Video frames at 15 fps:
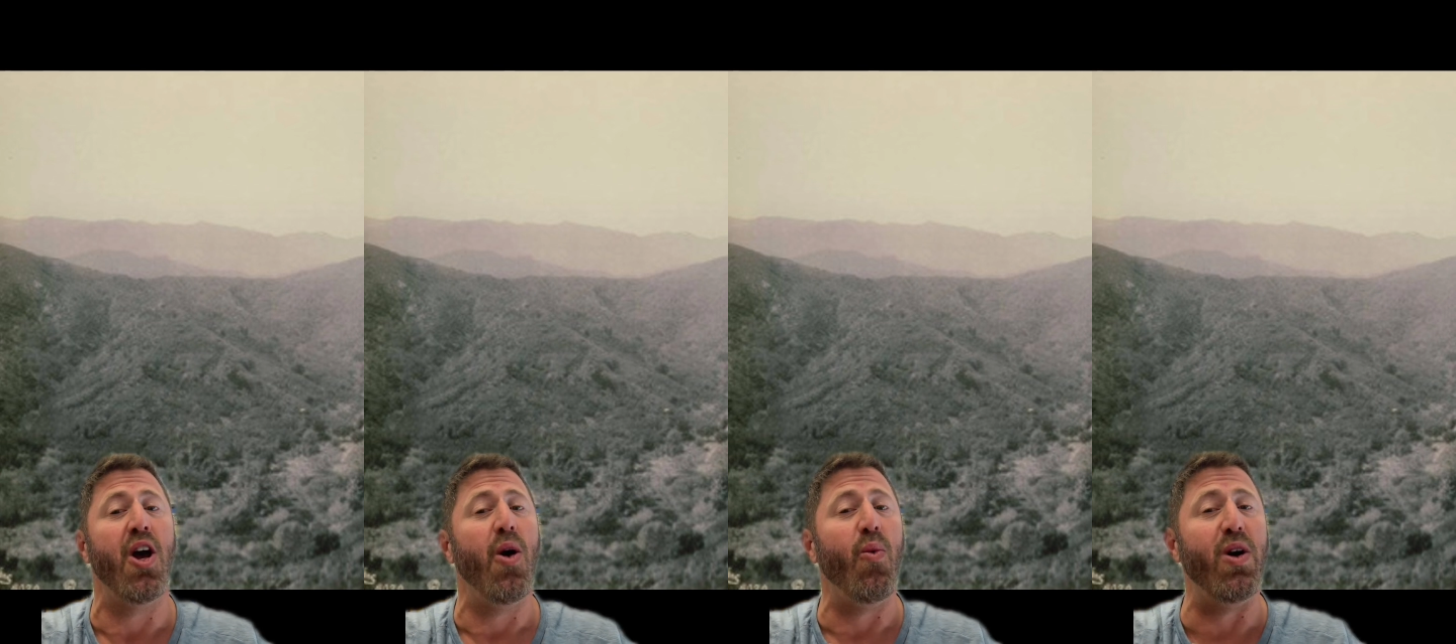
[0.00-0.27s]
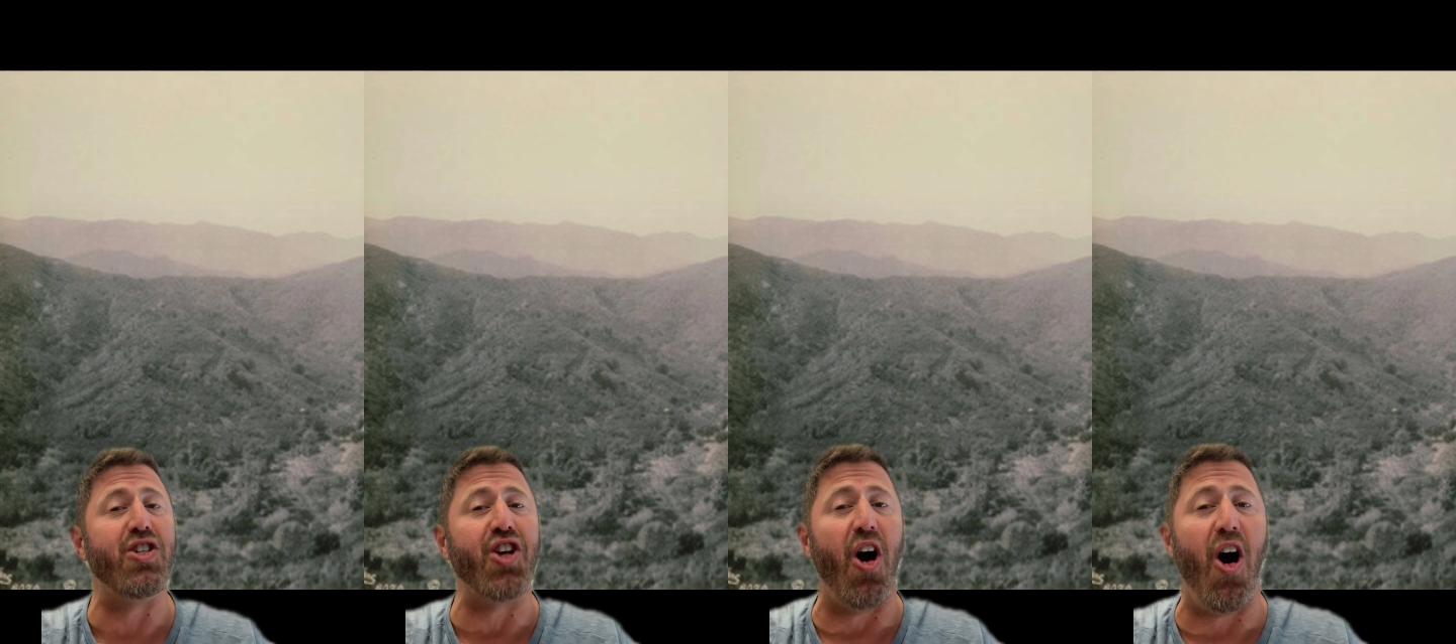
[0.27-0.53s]

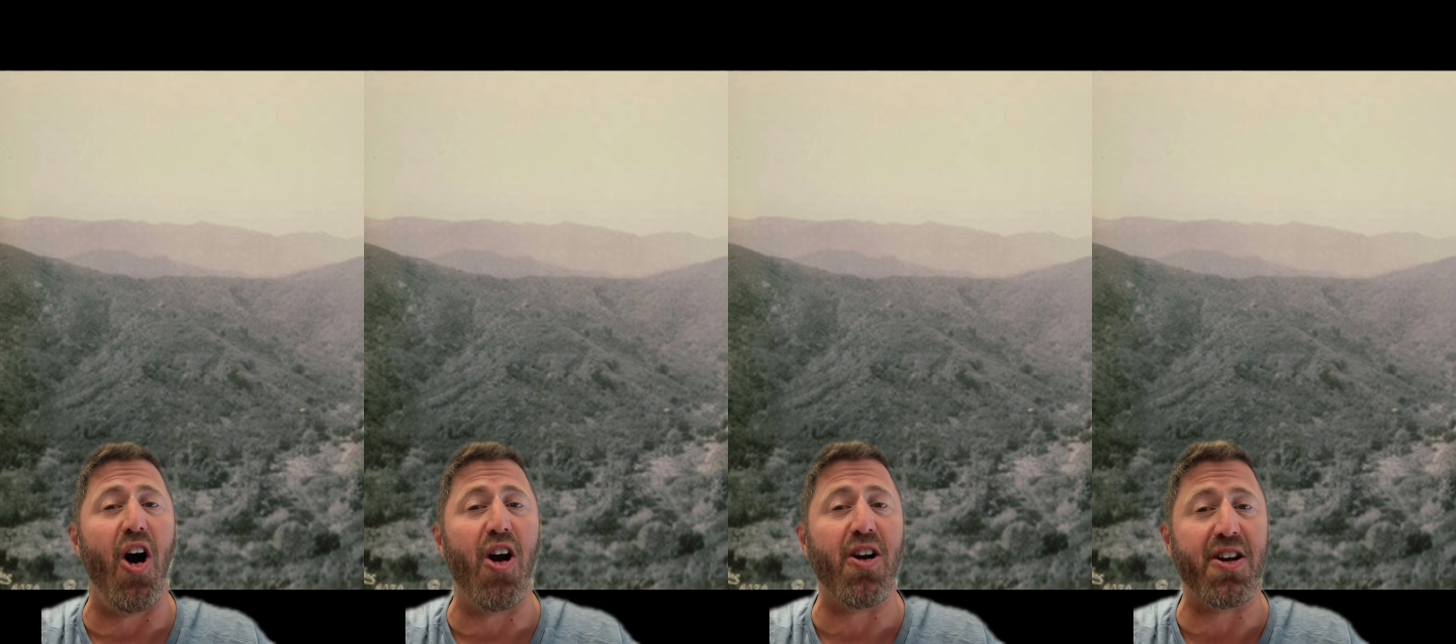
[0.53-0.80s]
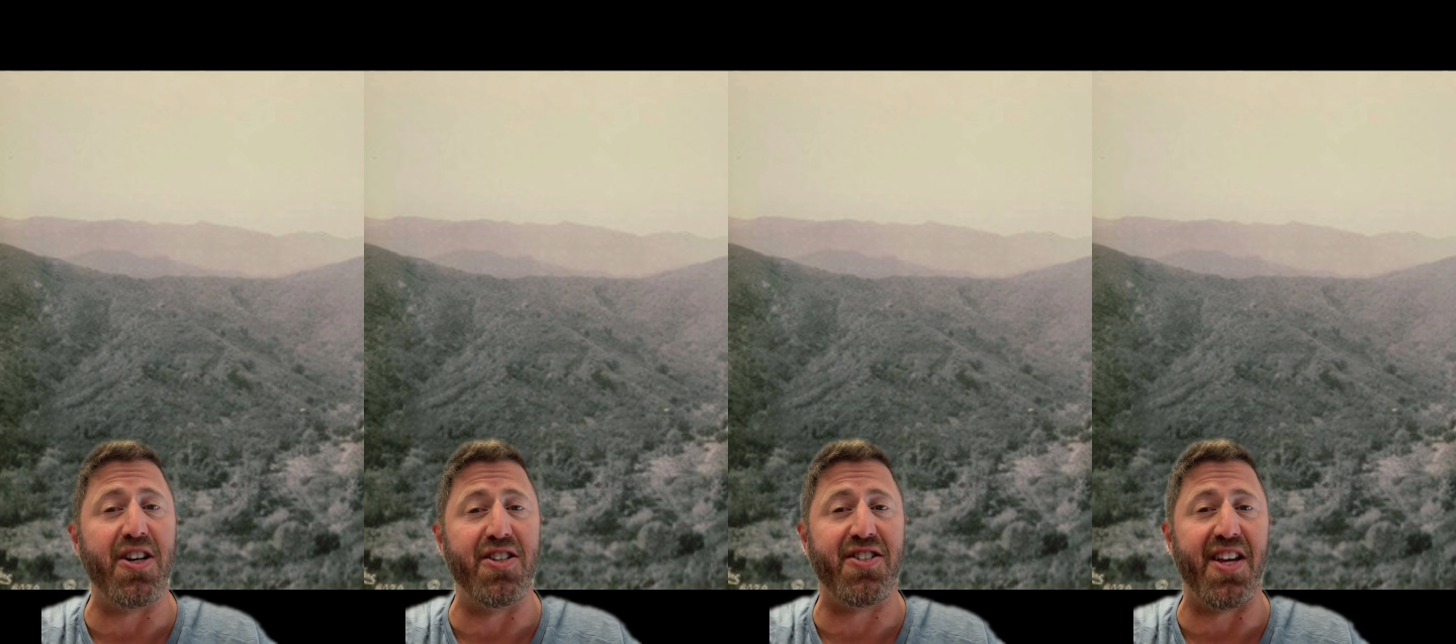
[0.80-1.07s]
which are
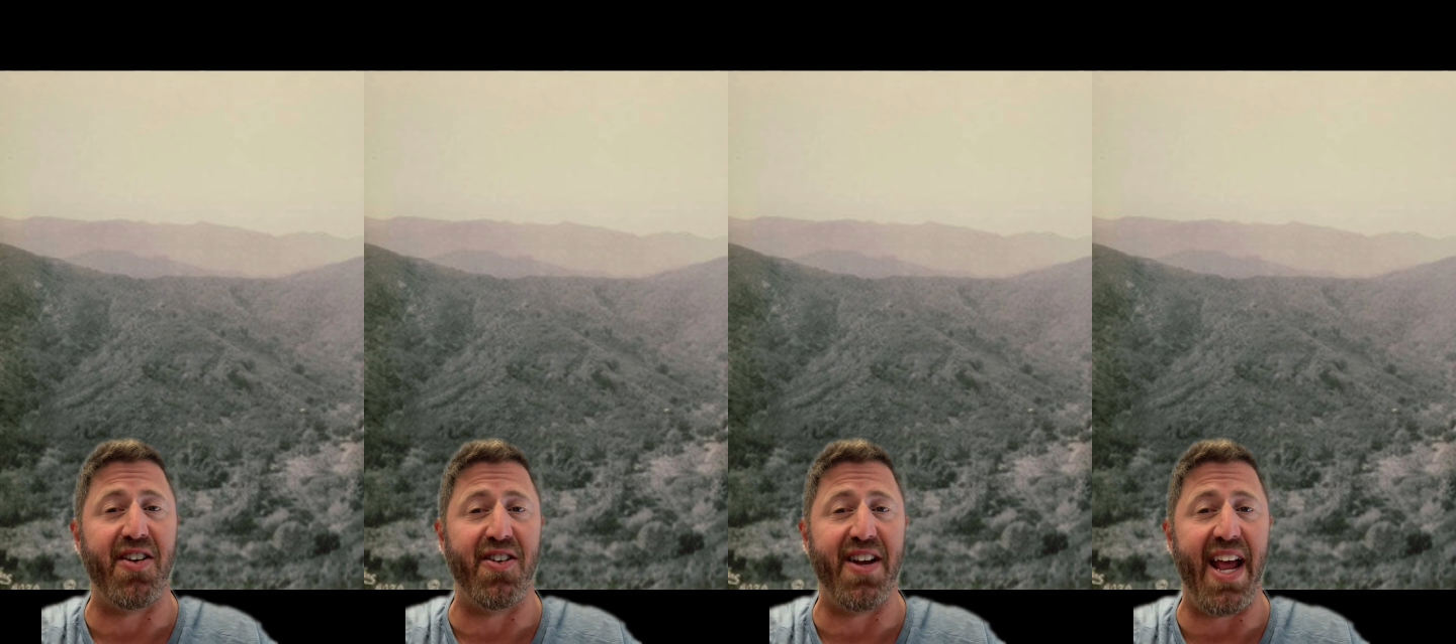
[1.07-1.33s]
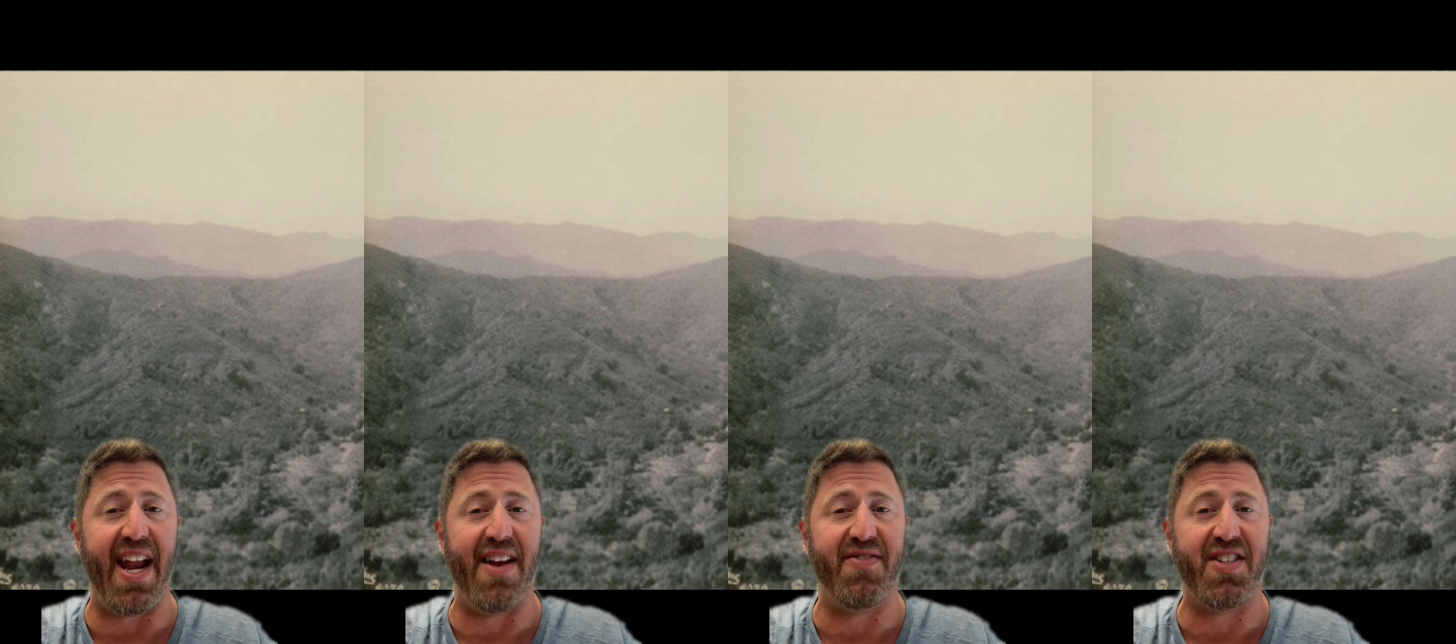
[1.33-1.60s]
considered
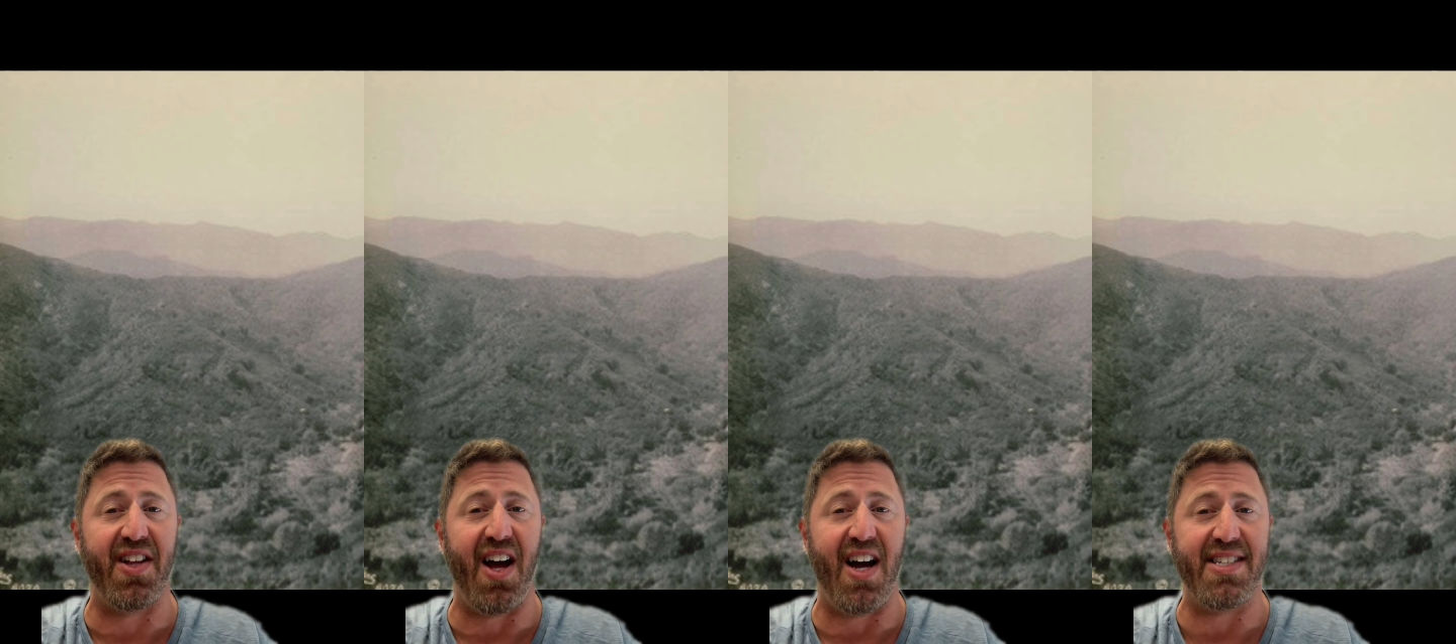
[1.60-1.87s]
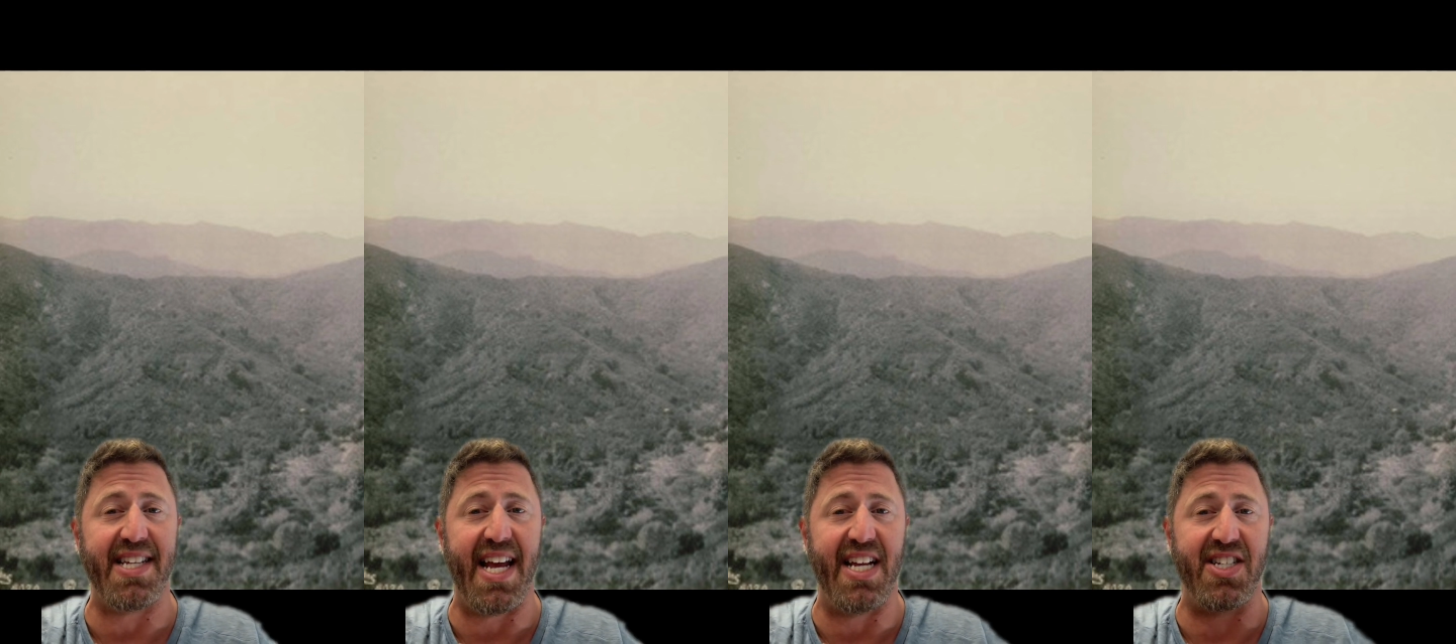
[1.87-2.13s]
native to
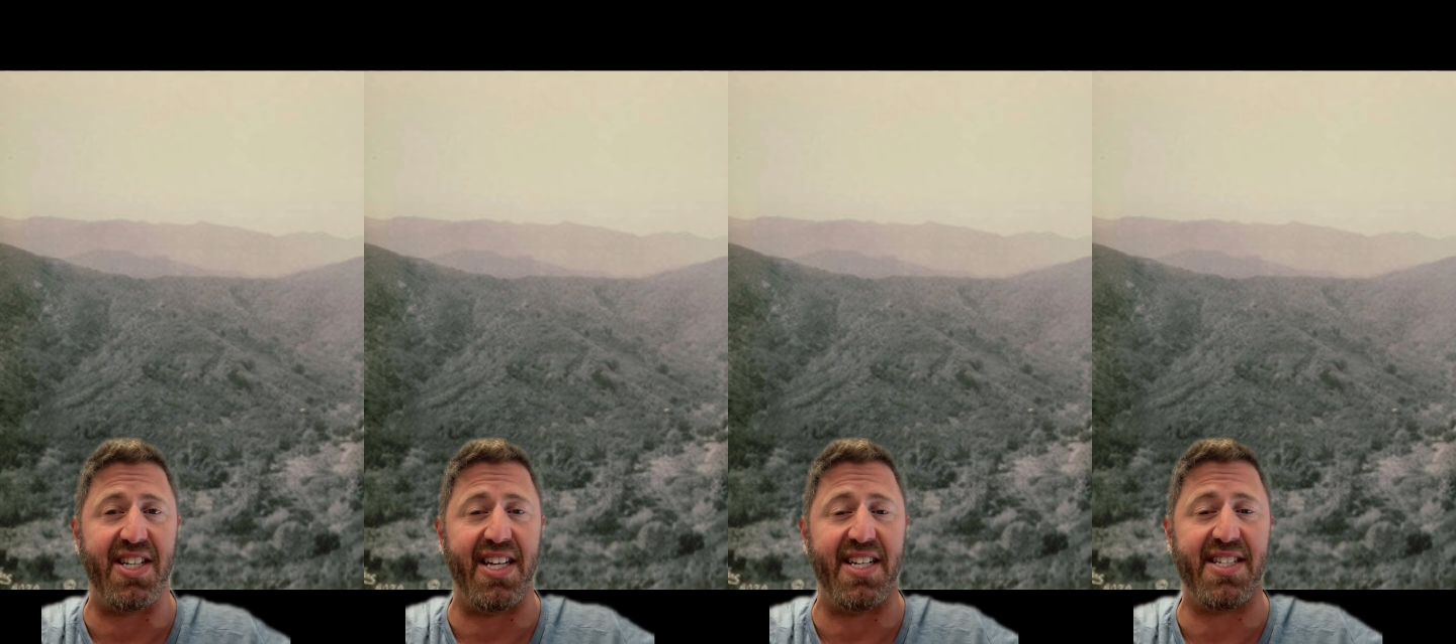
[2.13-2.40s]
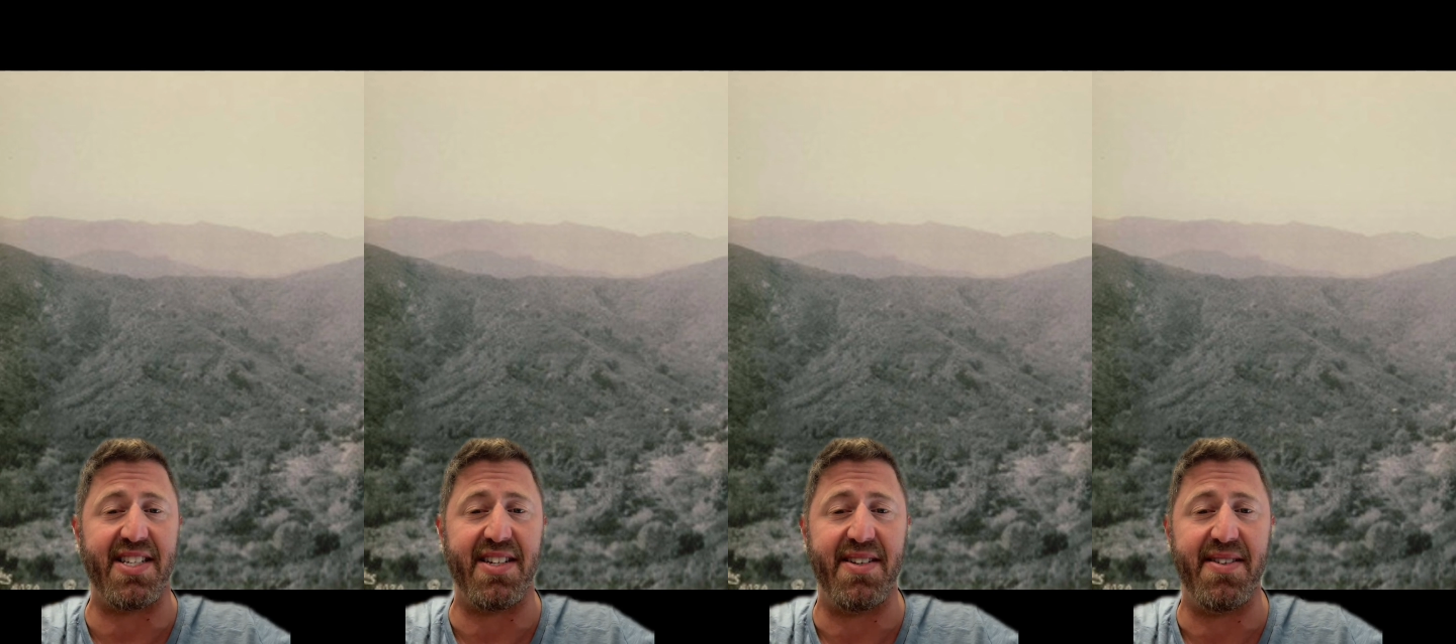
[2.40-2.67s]
Los Angeles.